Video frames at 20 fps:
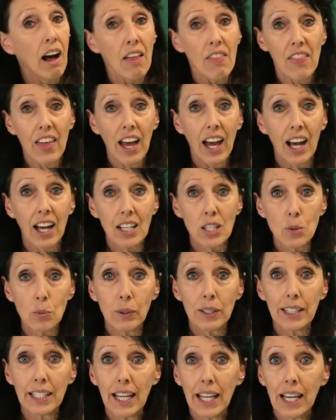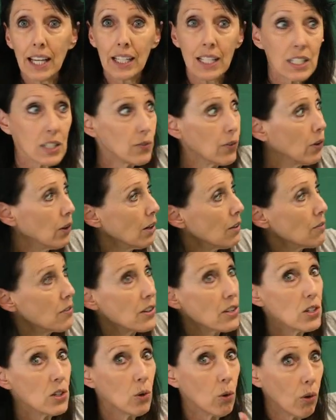That's what the N is for
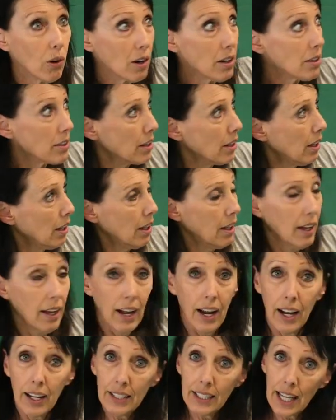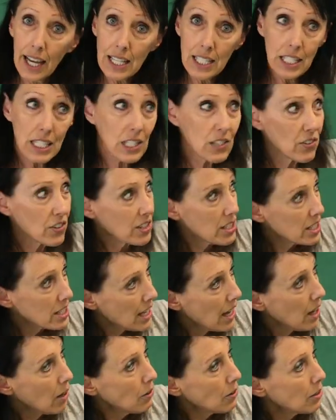north, and the S is for
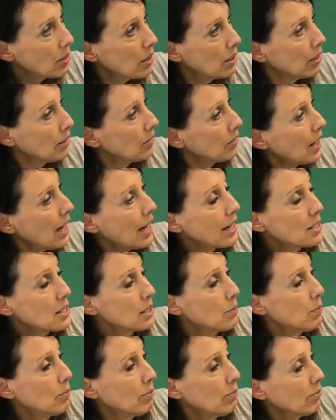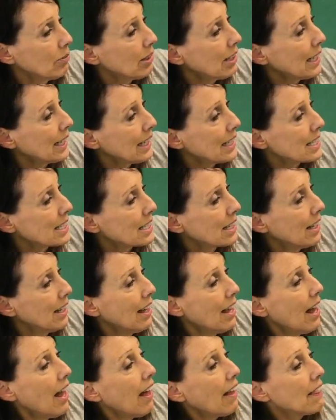south. That's right.
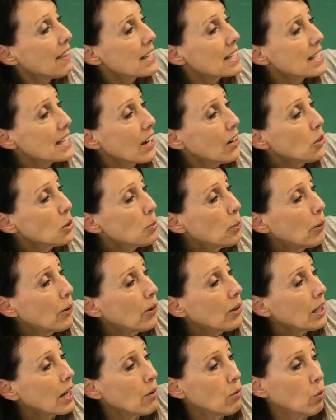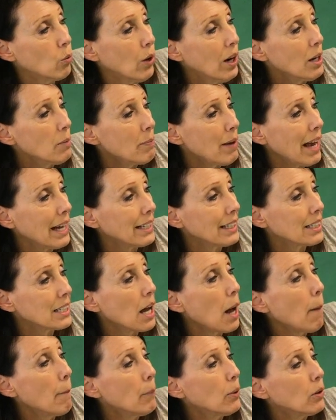The south pole of one magnet
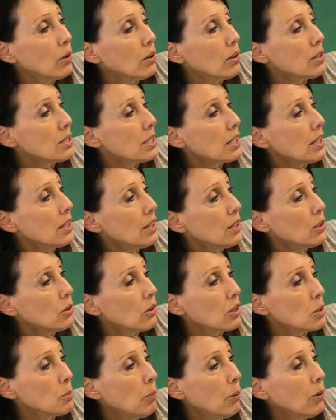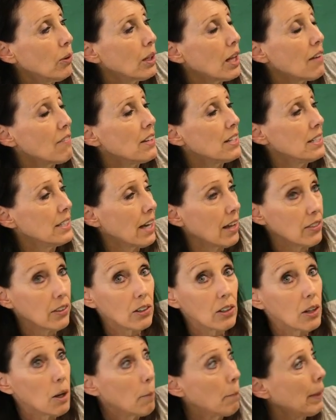pulls the north pole of
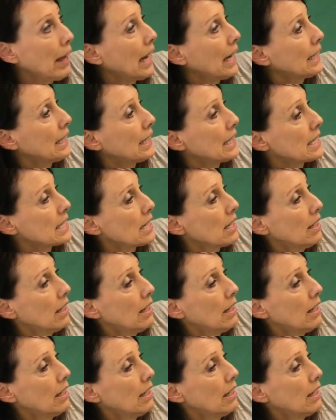another magnet.